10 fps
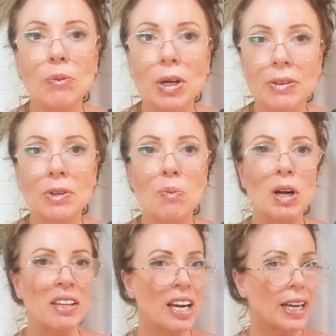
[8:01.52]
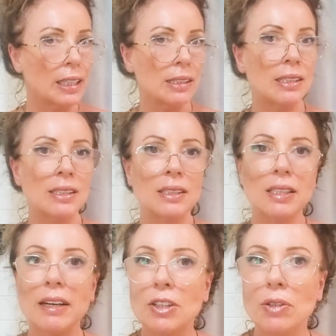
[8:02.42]
with them where they can
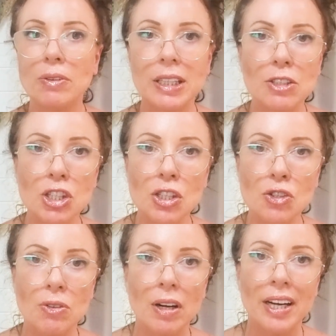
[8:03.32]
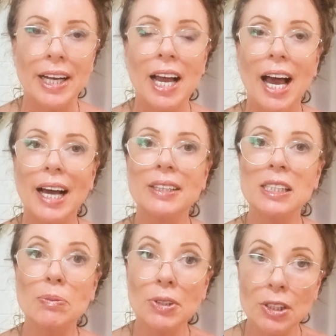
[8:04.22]
suck your energy dry. And
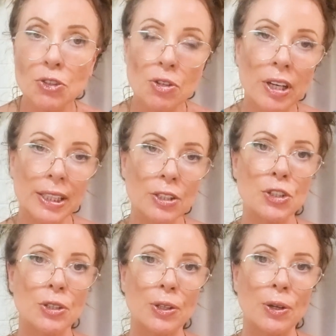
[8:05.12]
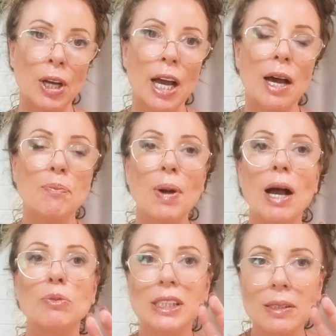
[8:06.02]
that's what they're trying to do.
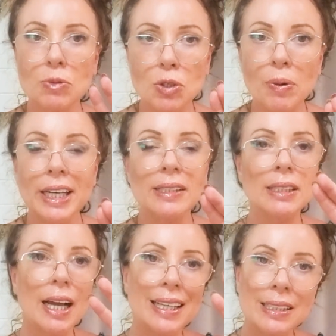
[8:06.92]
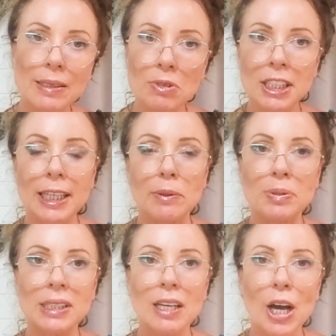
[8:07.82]
But with some tweaks and some
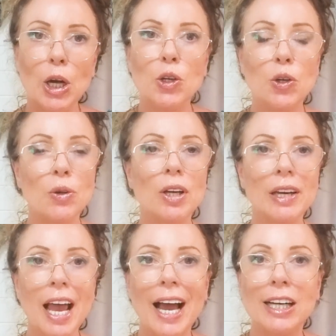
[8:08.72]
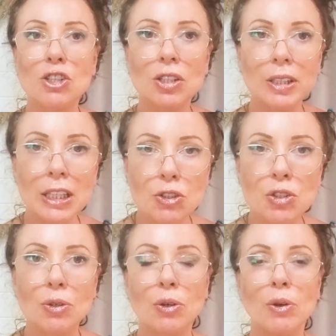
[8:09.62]
tips, you can actually
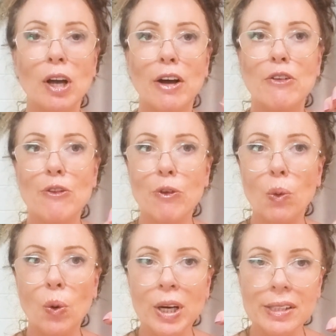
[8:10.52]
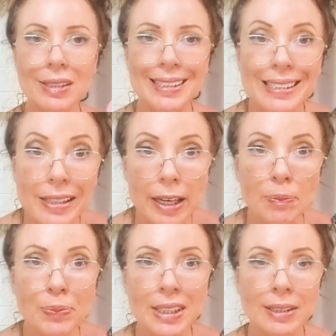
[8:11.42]
do 4
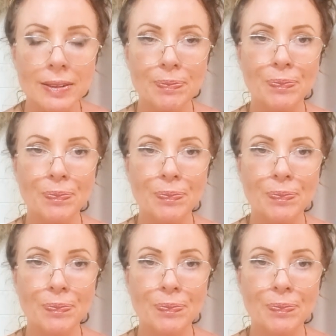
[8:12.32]
steps,